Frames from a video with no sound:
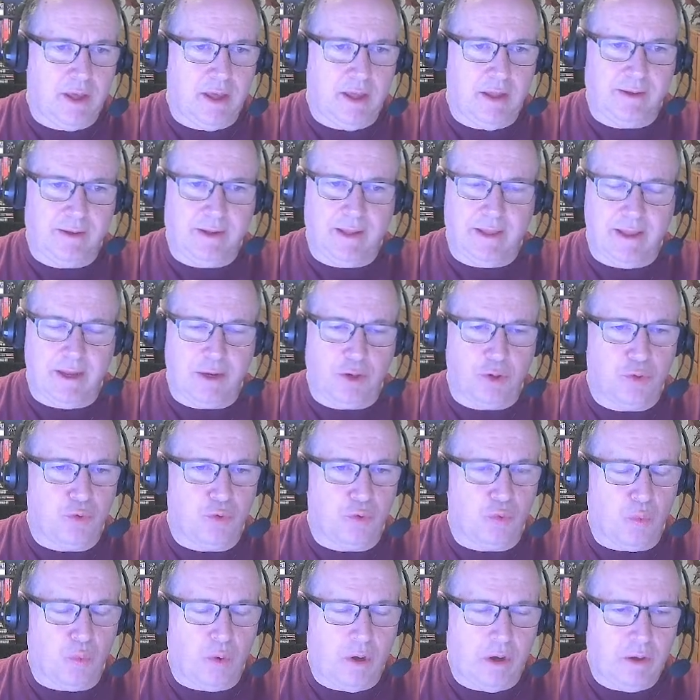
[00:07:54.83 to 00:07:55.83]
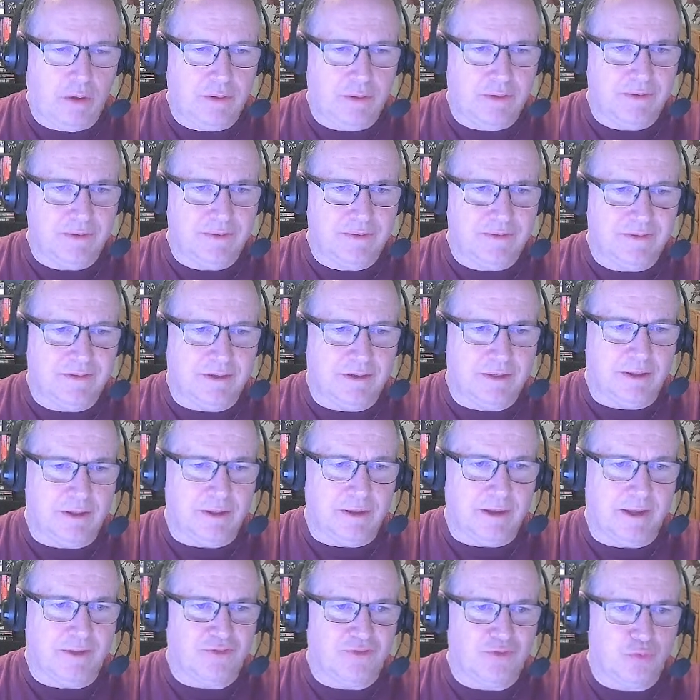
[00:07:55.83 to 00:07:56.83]
Can that go through walls into the
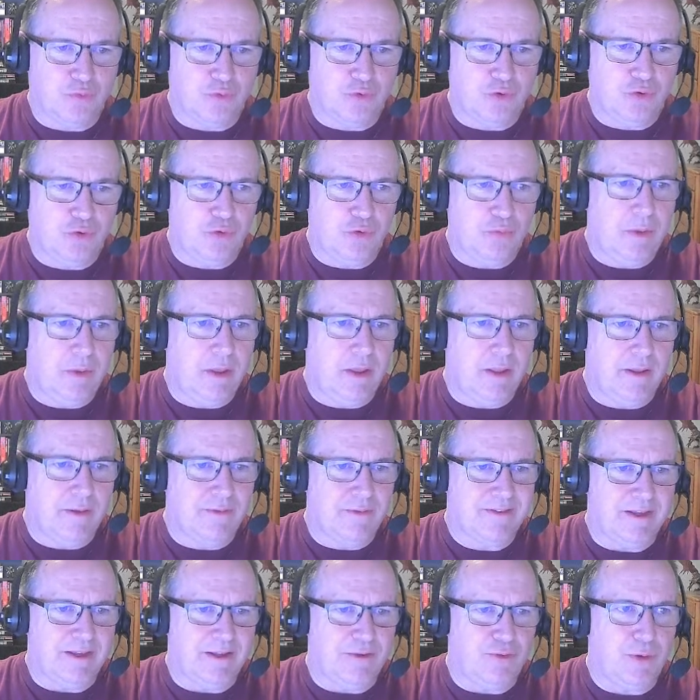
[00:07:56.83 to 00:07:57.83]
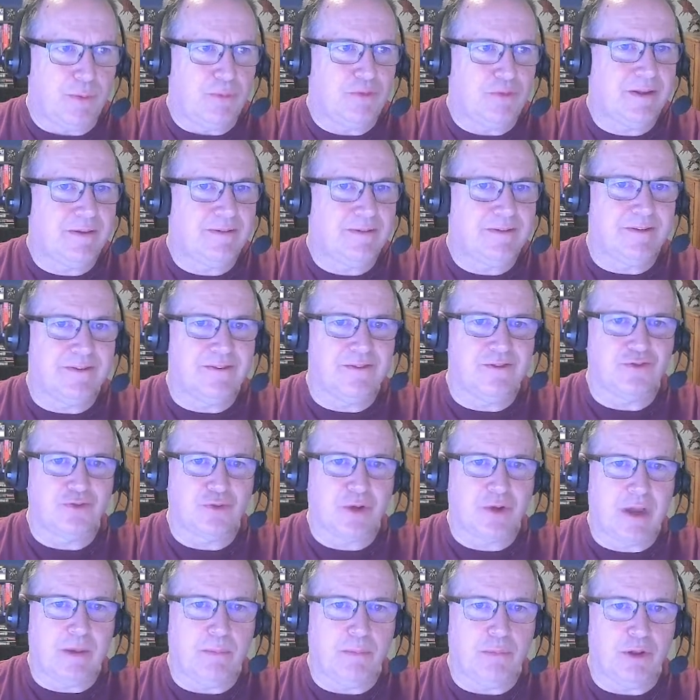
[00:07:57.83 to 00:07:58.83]
next room? Let's see, tremor sense is
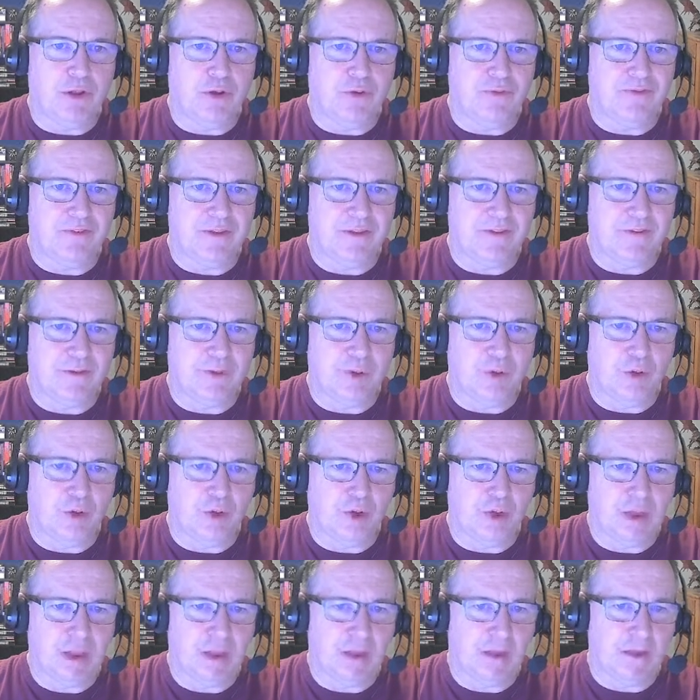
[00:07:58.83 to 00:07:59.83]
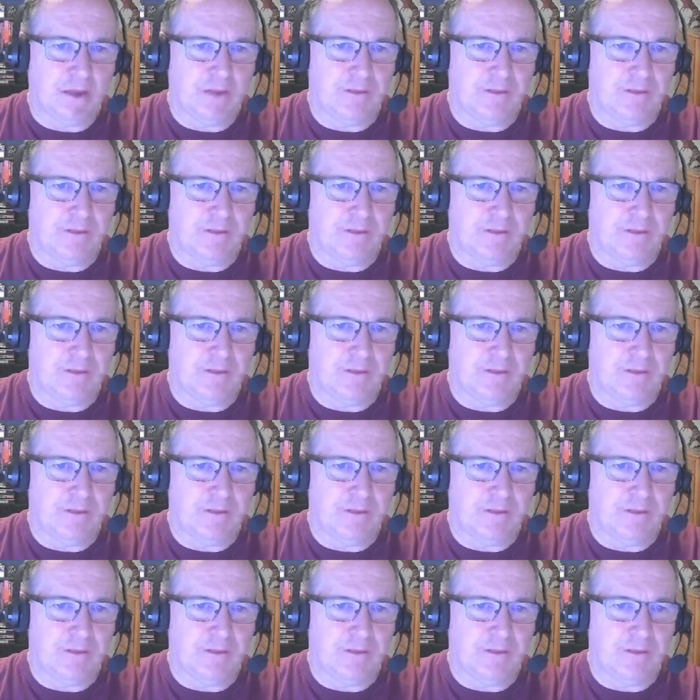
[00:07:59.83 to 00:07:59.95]
described below, so let's go look at it.